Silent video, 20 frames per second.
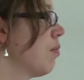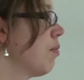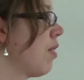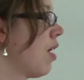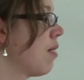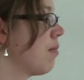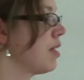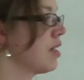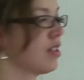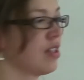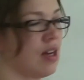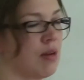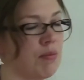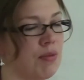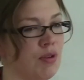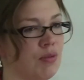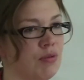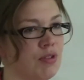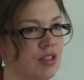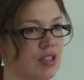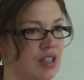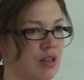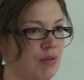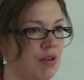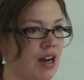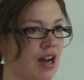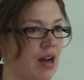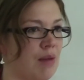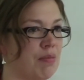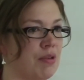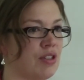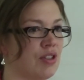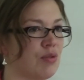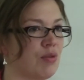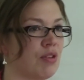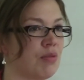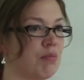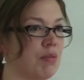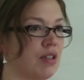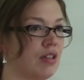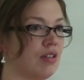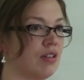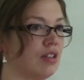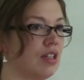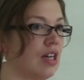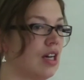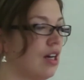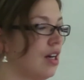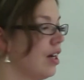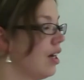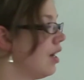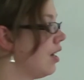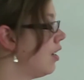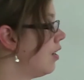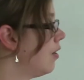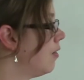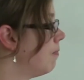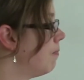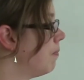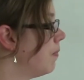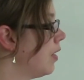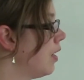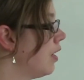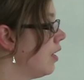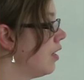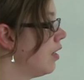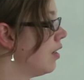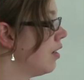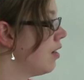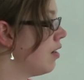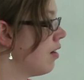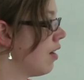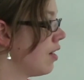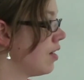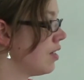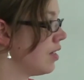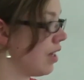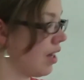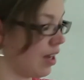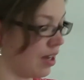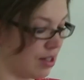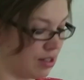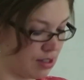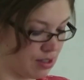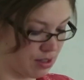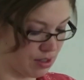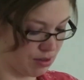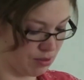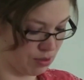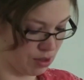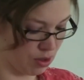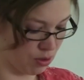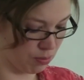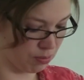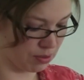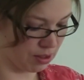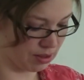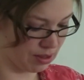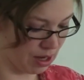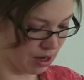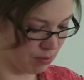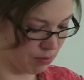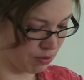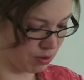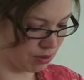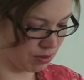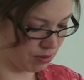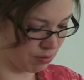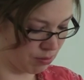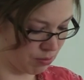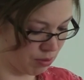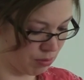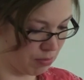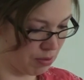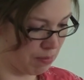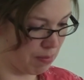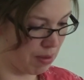a prime example. We'll see what happens with Bill 98. We hope that will be